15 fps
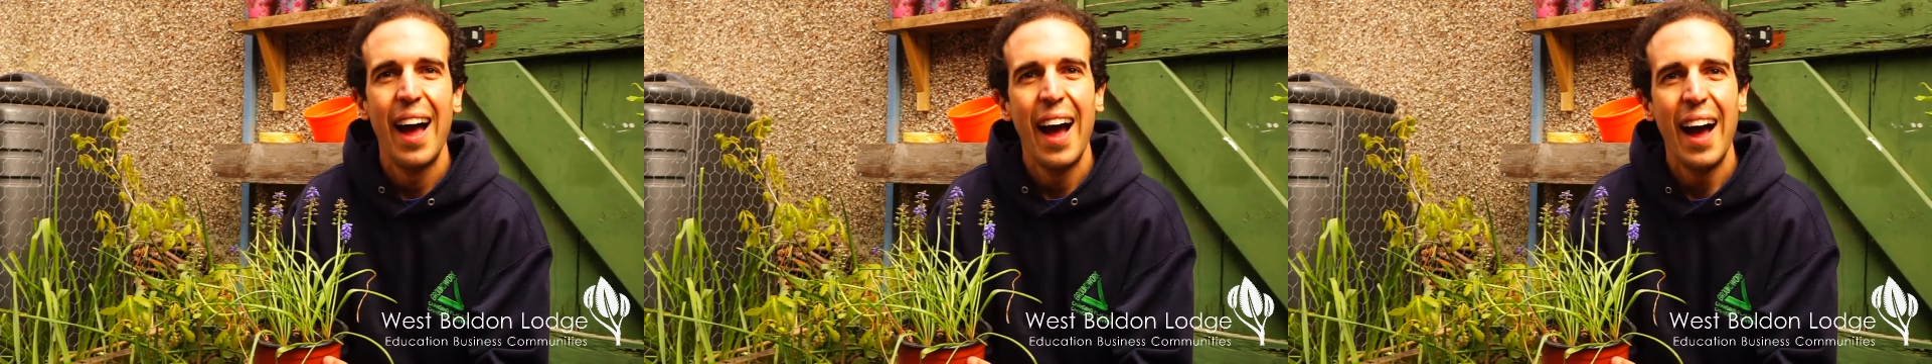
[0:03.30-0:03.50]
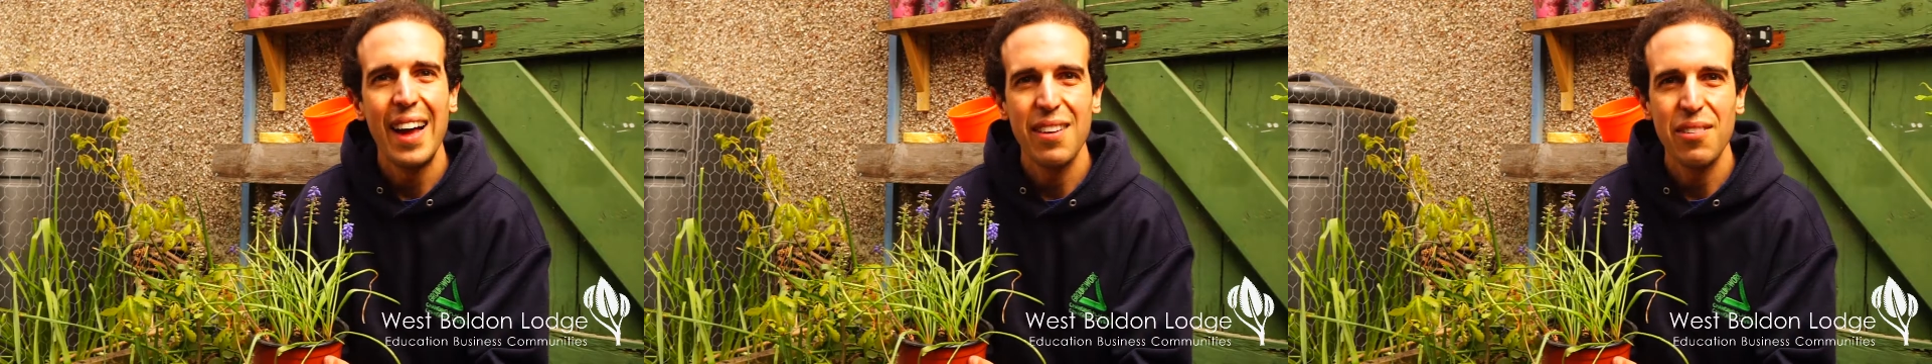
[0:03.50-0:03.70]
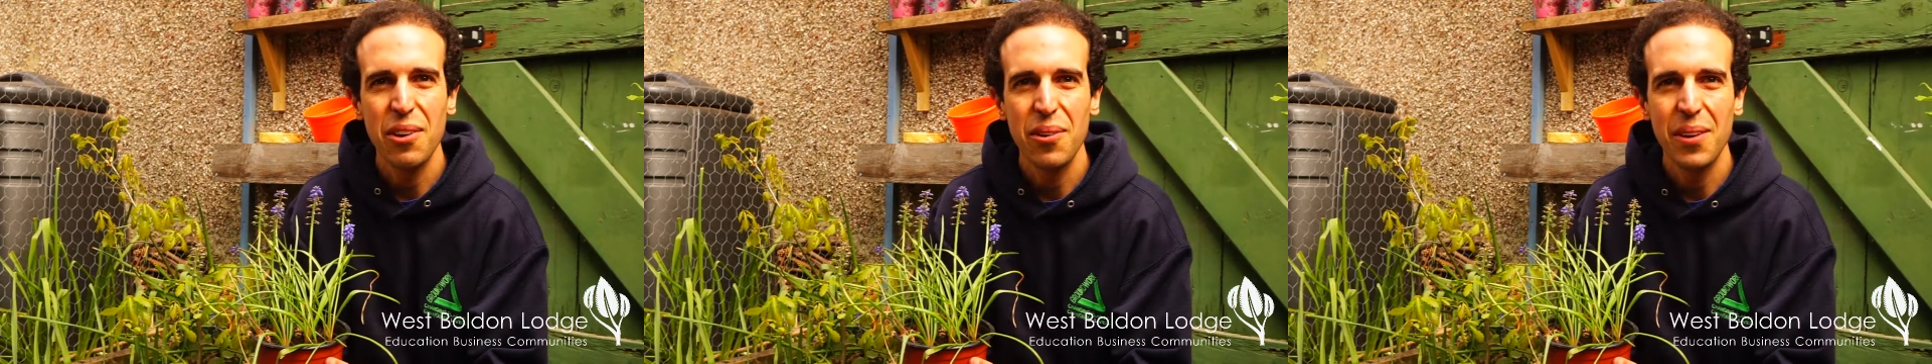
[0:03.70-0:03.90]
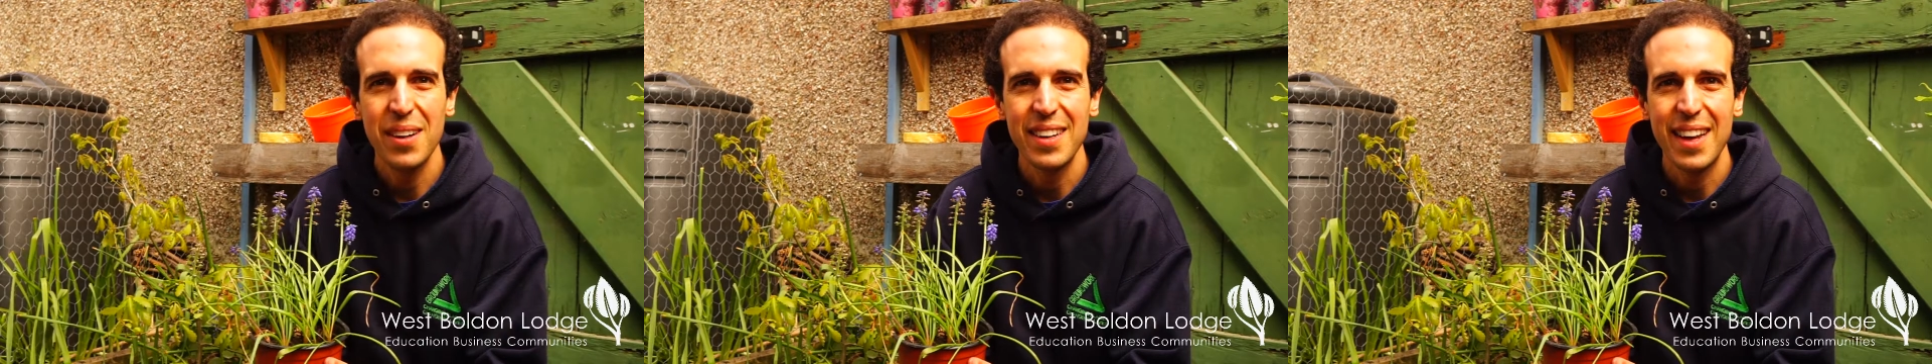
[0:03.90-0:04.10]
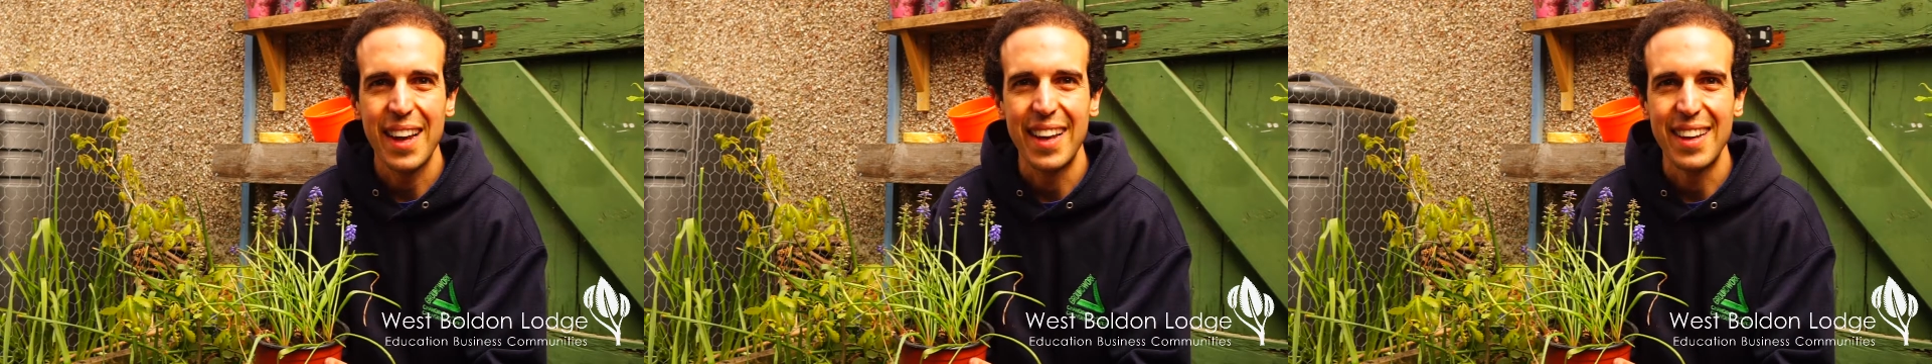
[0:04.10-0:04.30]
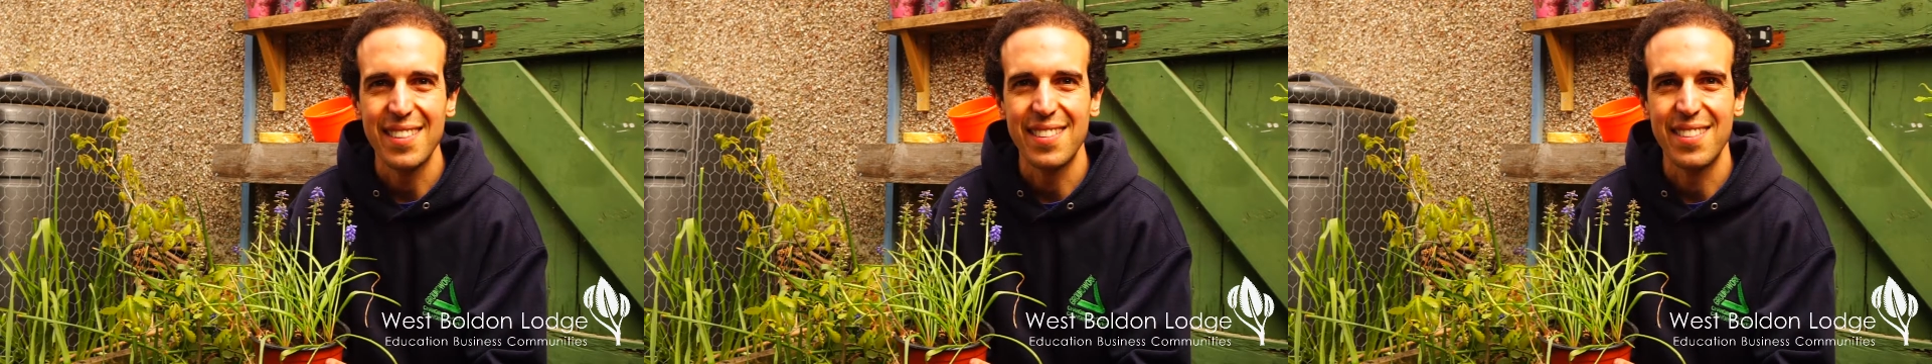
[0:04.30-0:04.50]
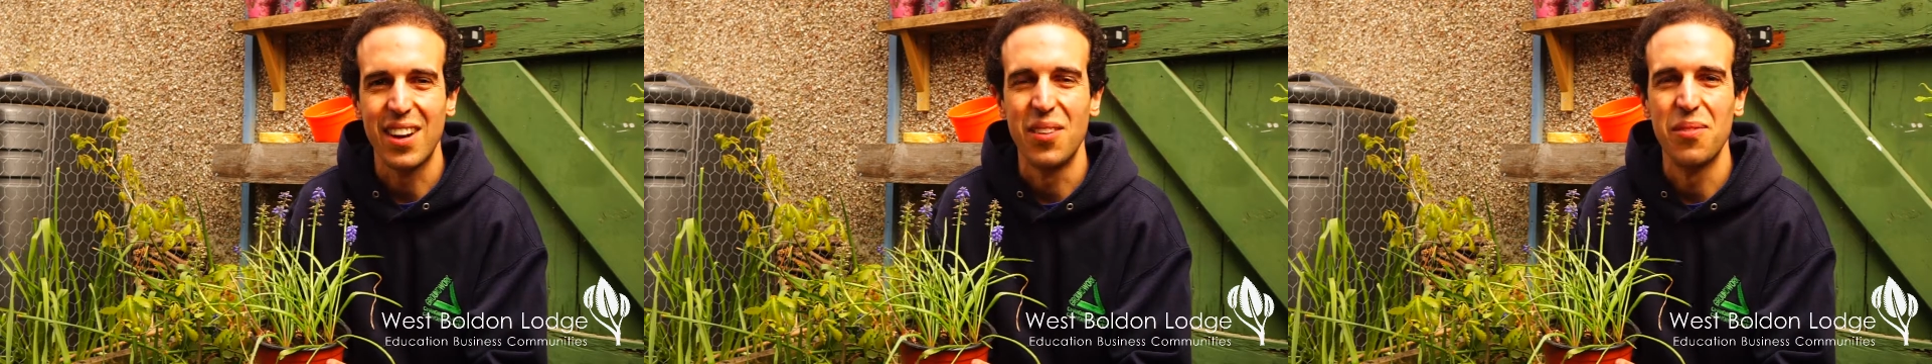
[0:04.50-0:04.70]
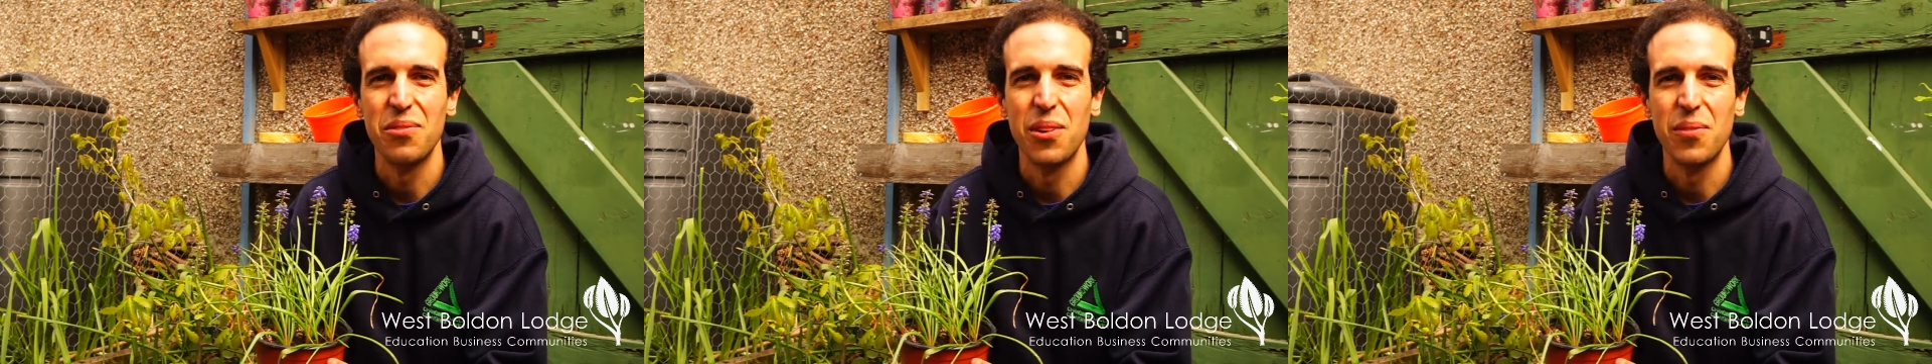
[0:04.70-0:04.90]
Hey everyone, it's
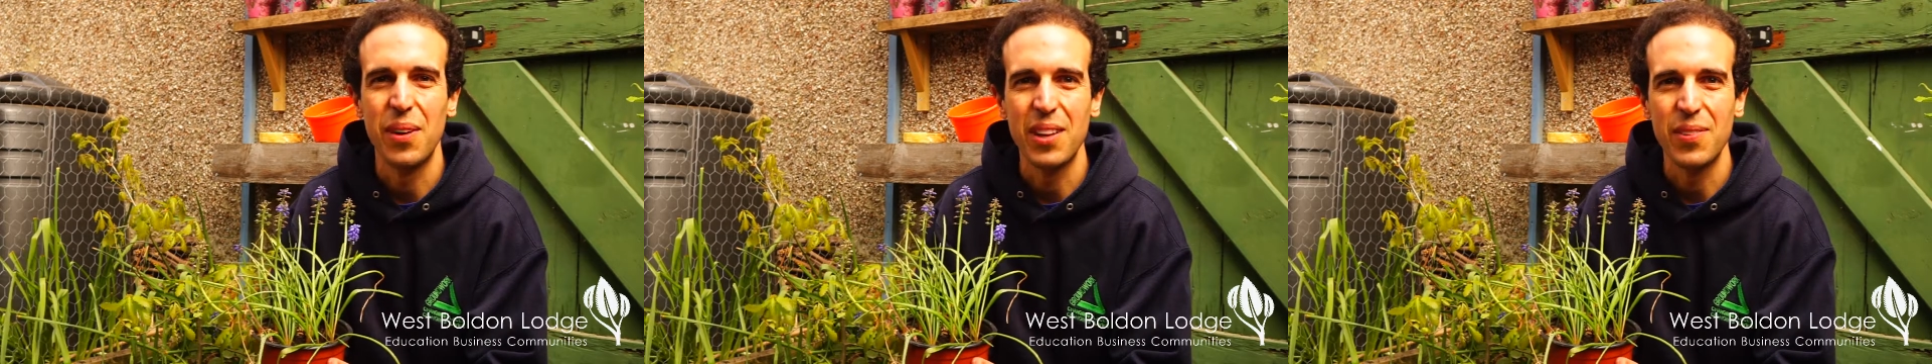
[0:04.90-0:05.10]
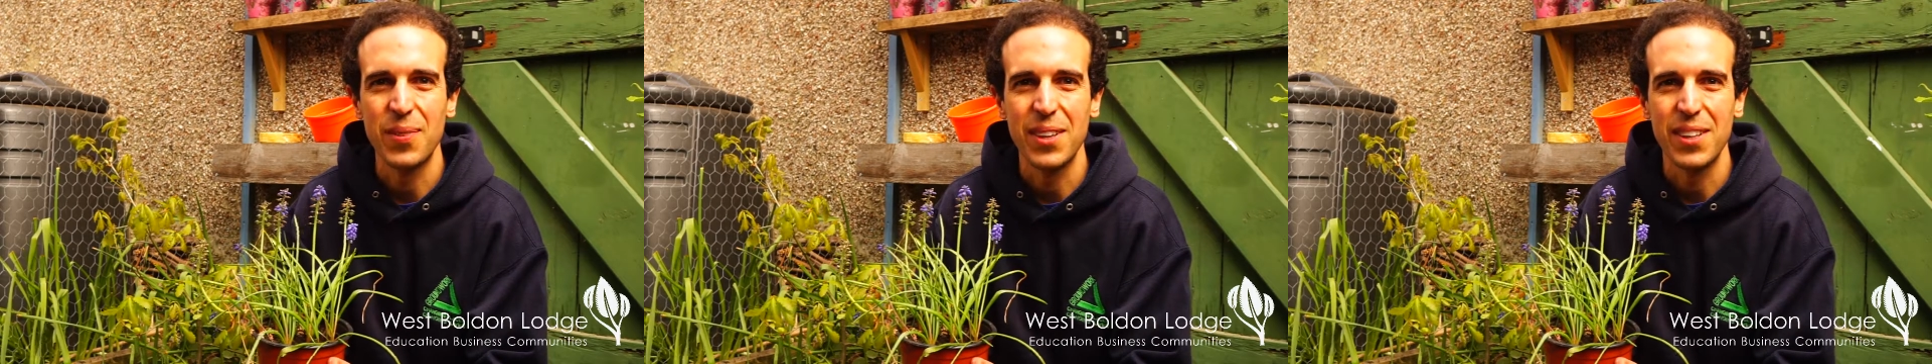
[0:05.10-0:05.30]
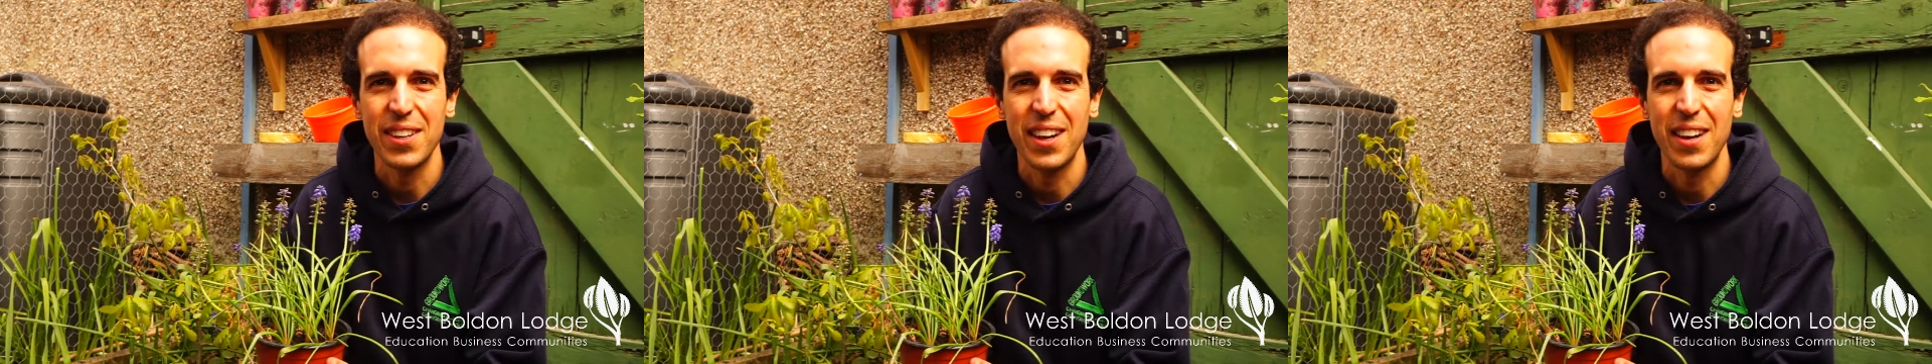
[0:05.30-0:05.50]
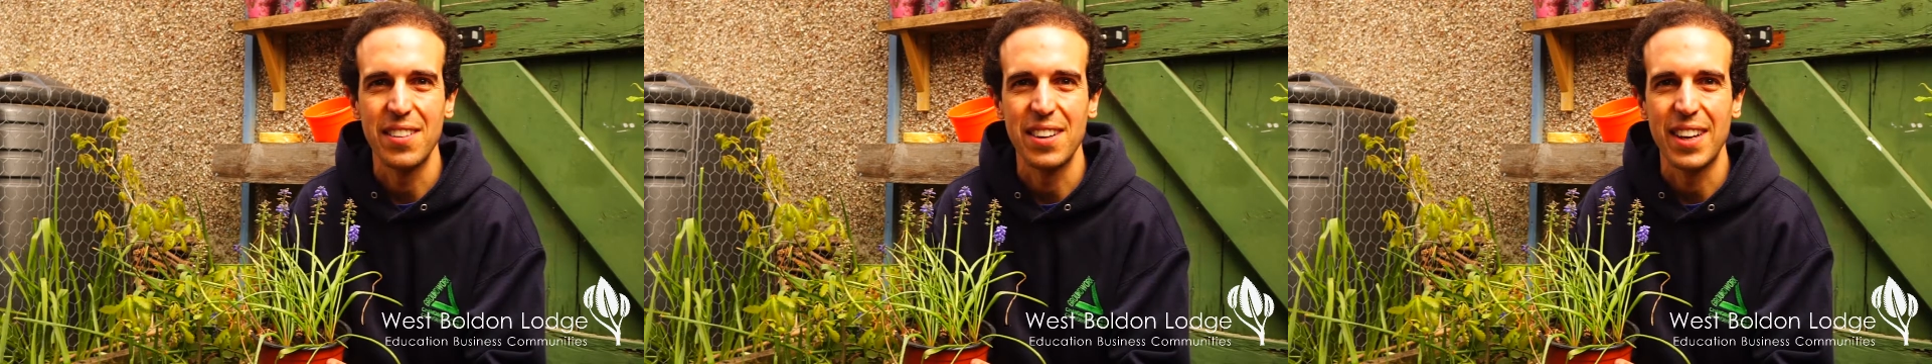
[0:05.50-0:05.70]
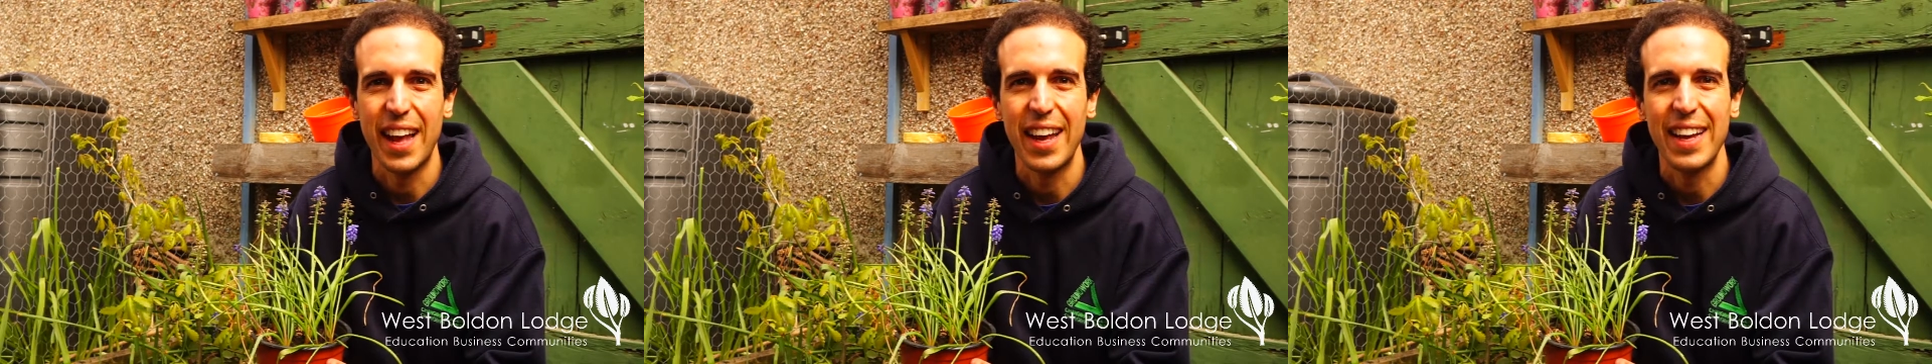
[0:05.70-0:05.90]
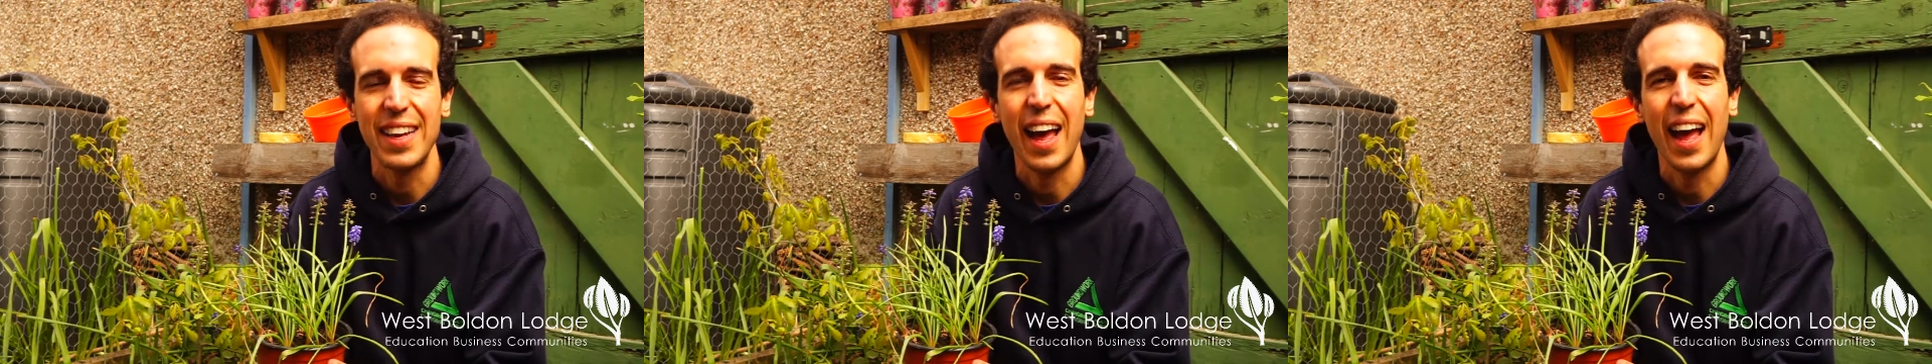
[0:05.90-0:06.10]
Tom from West Bowling Lodge again,